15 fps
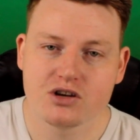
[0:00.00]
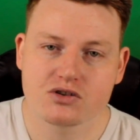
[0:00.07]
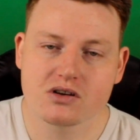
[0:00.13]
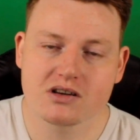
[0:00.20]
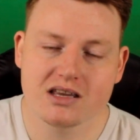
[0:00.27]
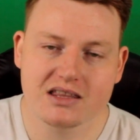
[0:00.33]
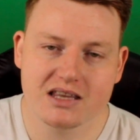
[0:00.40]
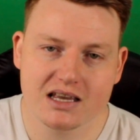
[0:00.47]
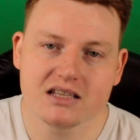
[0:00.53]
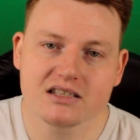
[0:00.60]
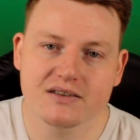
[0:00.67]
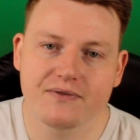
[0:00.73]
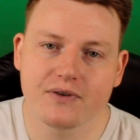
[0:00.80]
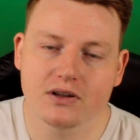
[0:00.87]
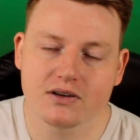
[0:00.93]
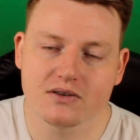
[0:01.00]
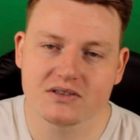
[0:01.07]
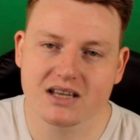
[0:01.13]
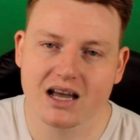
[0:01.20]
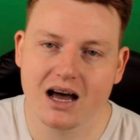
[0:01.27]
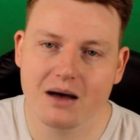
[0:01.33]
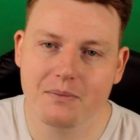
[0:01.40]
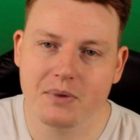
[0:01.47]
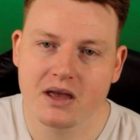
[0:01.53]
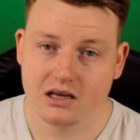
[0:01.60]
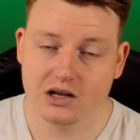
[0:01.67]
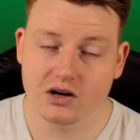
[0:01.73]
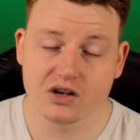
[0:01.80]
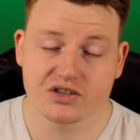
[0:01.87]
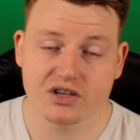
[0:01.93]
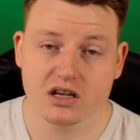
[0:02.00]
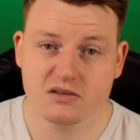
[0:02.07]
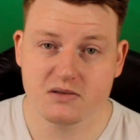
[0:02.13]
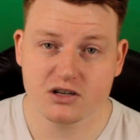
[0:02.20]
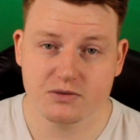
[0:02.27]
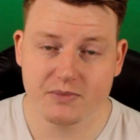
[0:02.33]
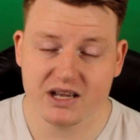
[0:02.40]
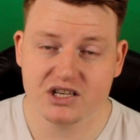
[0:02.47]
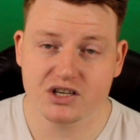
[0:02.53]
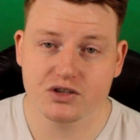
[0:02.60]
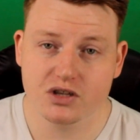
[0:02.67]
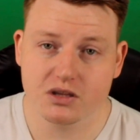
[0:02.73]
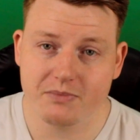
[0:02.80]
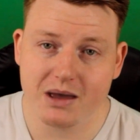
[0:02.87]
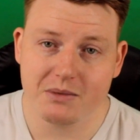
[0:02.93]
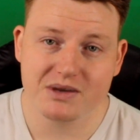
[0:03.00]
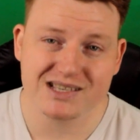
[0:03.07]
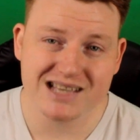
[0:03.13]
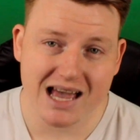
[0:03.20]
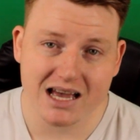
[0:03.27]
Try and get the Insta followers up. And also, a special mention to the members